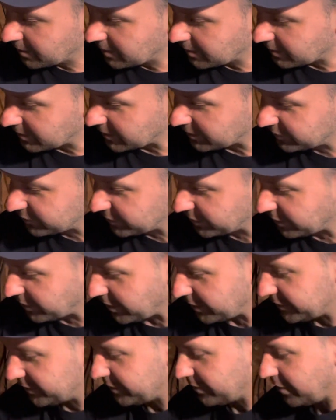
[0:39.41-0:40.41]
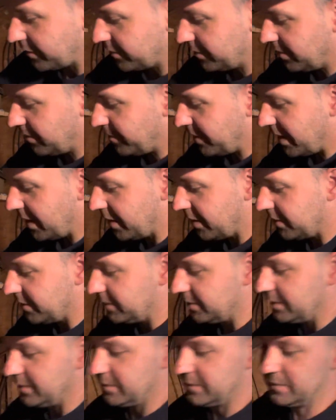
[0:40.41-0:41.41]
This year I started them out in
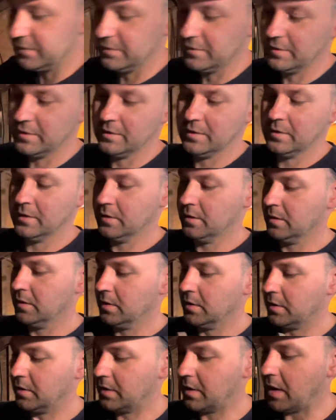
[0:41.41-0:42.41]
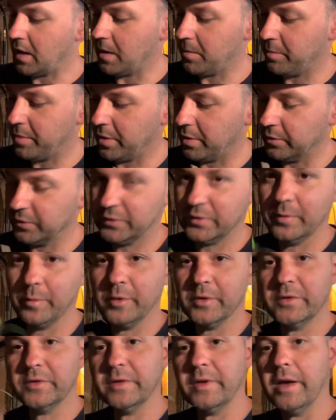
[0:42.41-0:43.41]
these
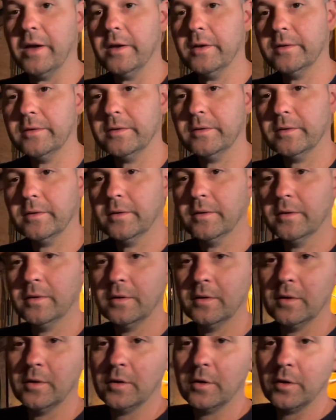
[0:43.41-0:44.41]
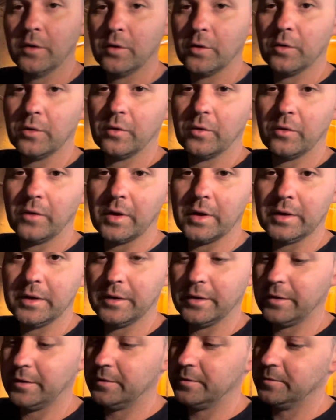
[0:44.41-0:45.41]
compostable cells right
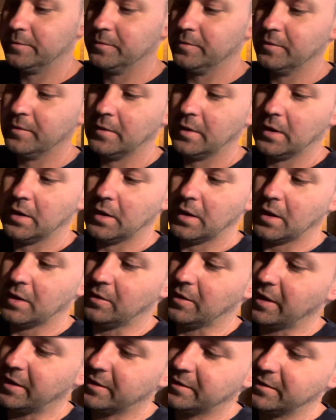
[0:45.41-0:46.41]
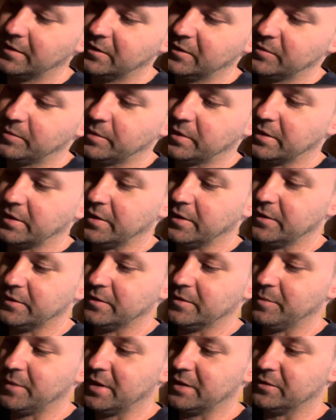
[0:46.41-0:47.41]
here. I like these because
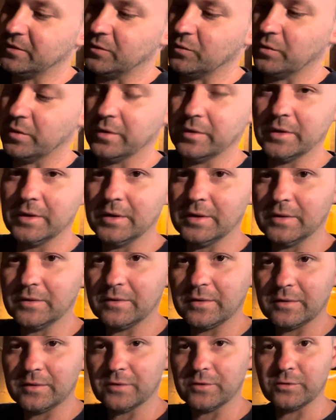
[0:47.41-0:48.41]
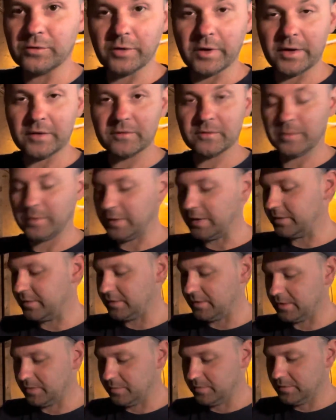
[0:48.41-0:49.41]
it makes it really easy to transplant
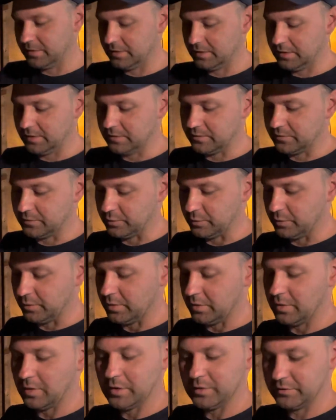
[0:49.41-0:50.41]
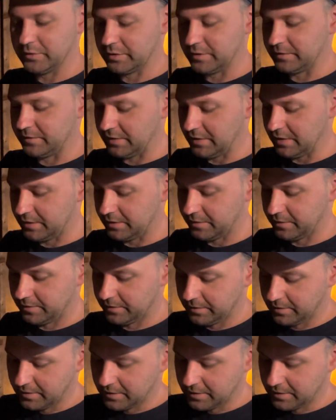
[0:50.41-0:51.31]
them into a larger container.